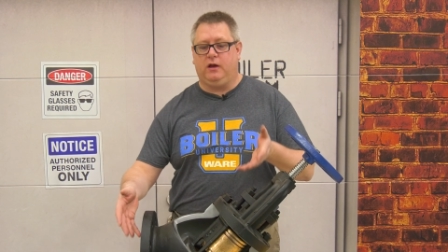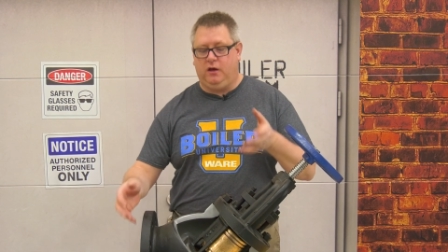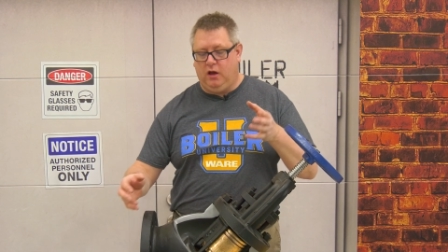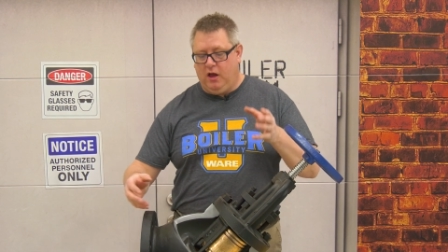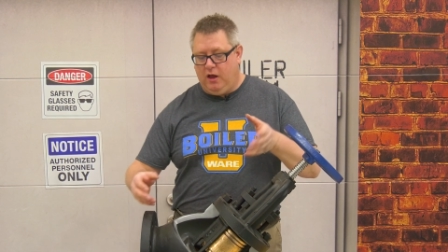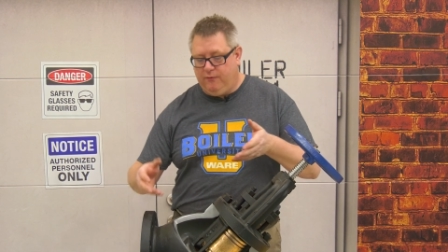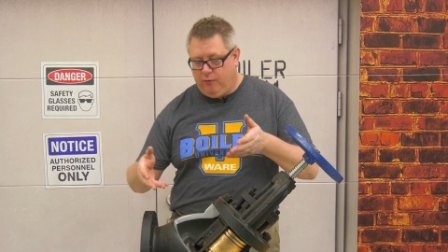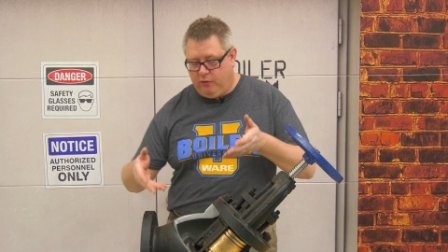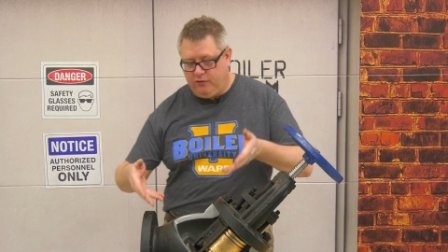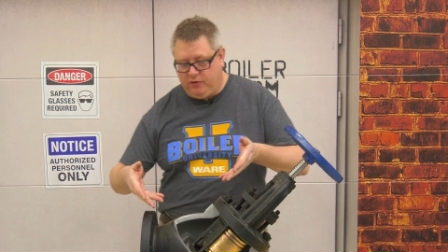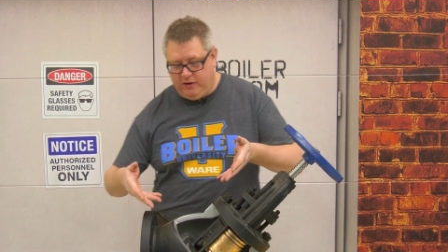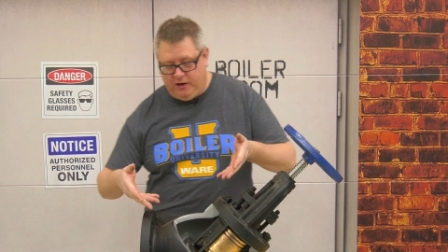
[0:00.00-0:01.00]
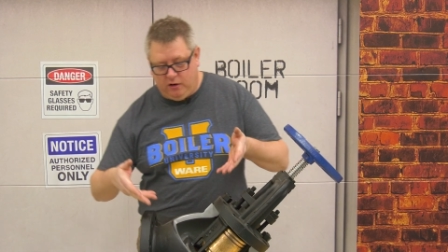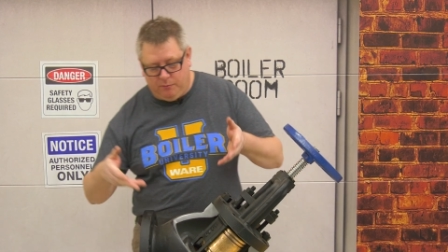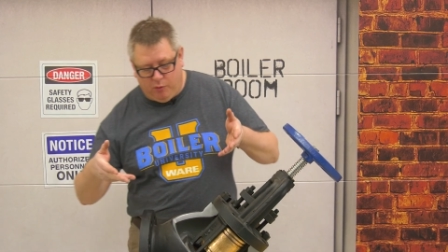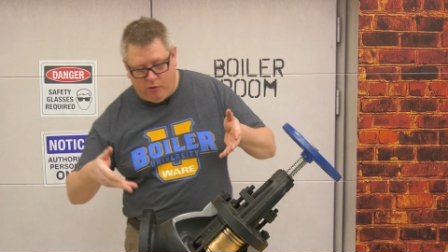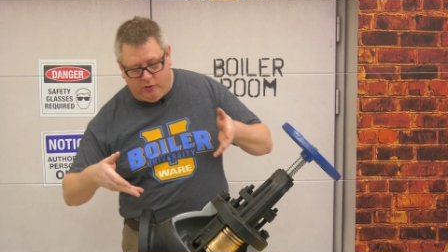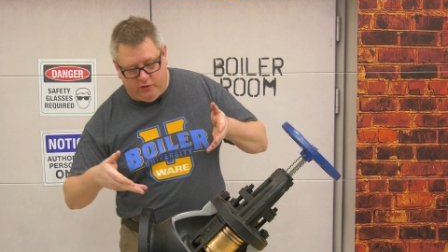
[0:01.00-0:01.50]
And fortunately here at
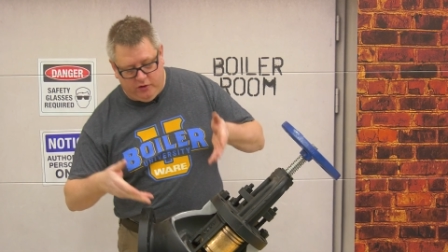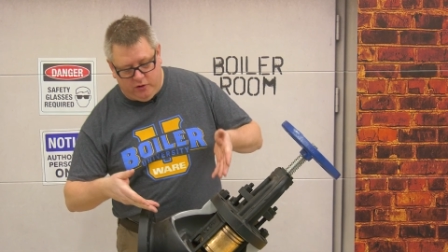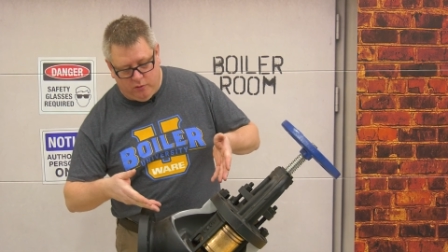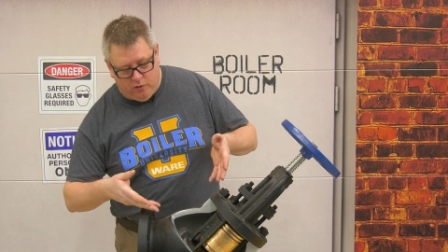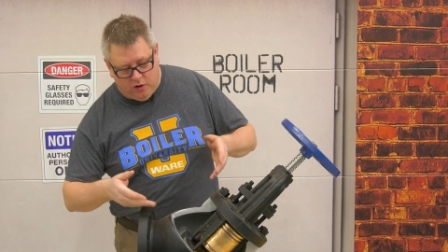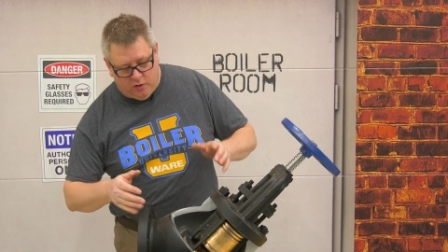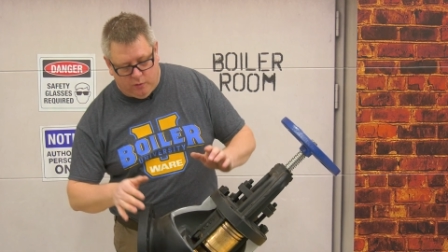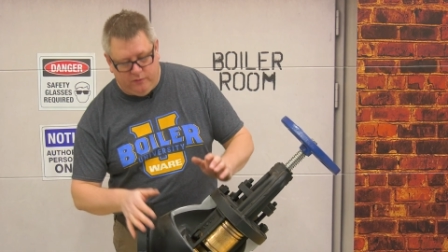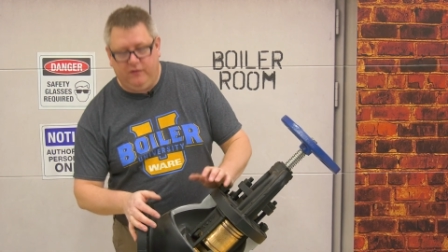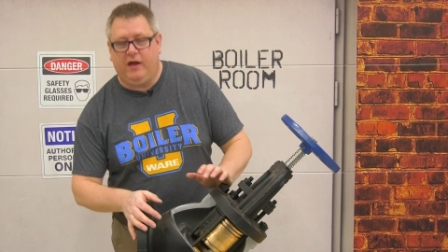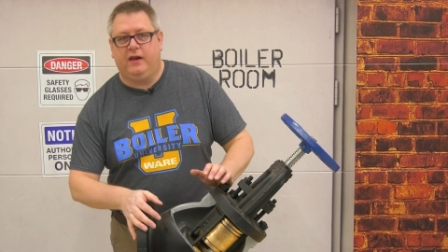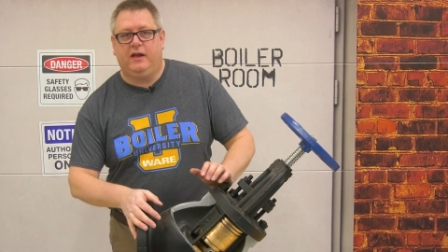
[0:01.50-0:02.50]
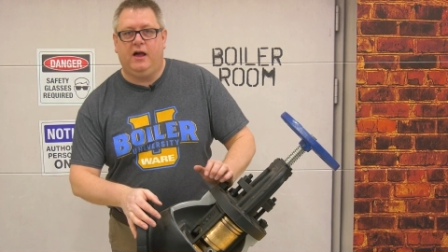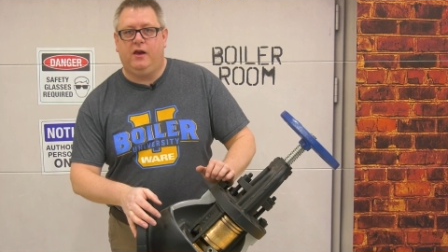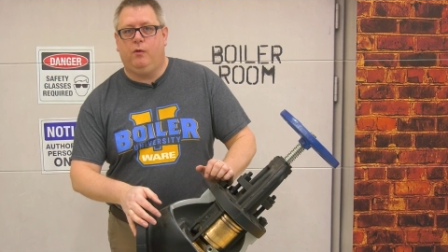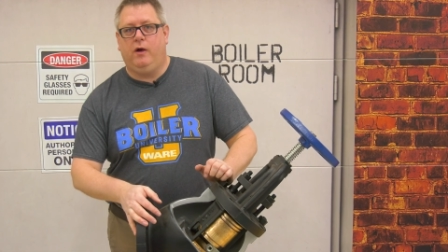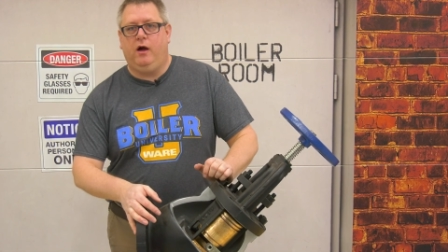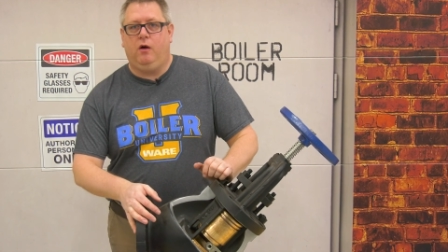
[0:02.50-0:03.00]
Boiler U, we've got a
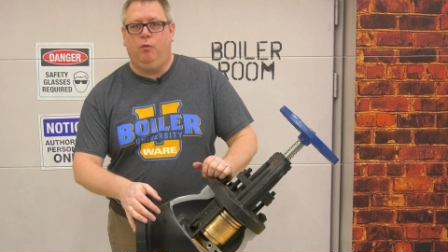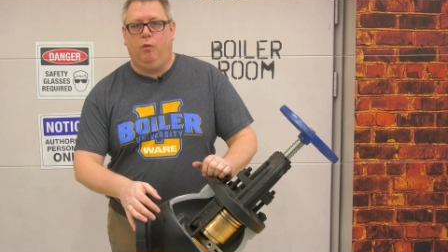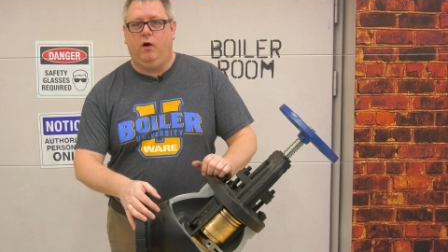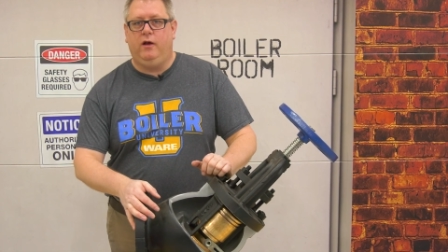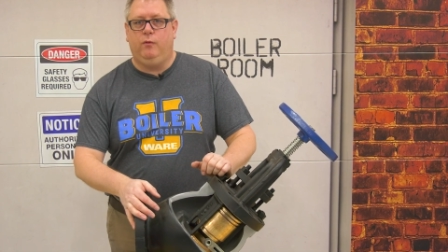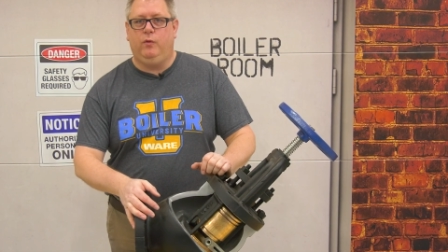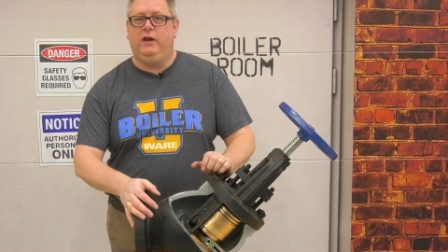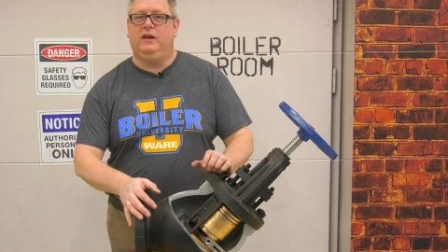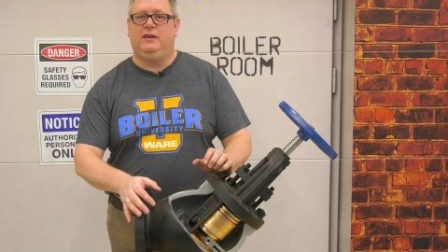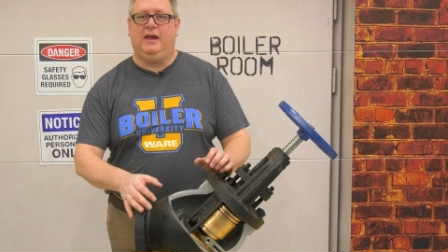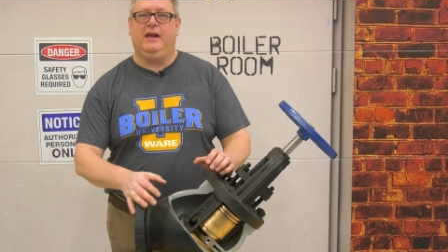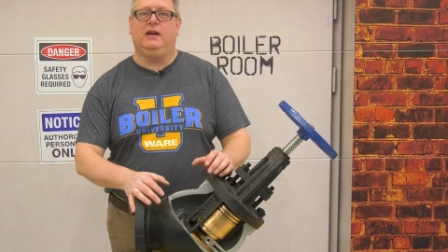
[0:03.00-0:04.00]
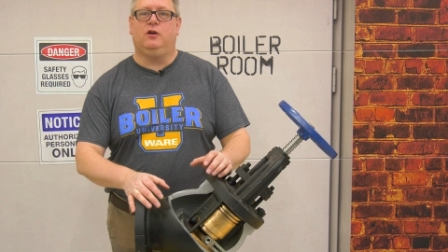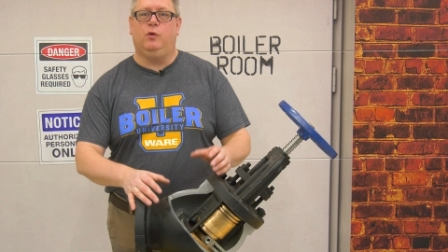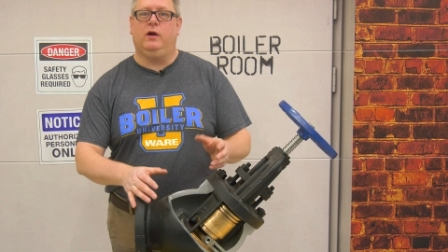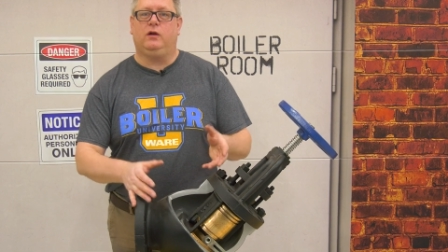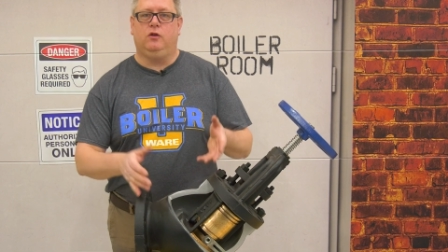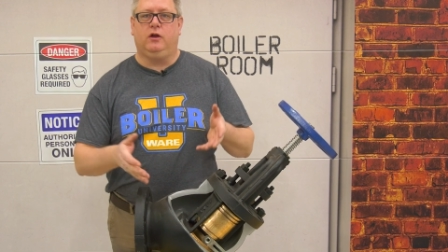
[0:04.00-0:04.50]
cutaway on one and we can take a
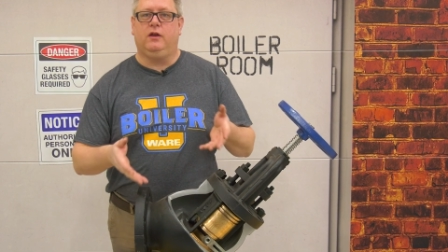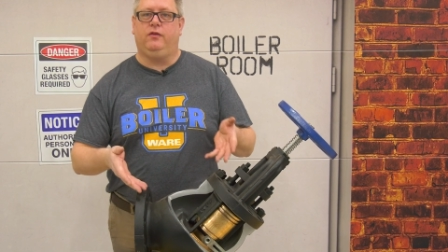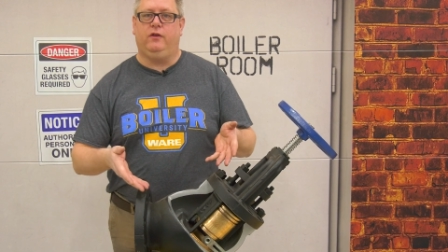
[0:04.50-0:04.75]
quick look at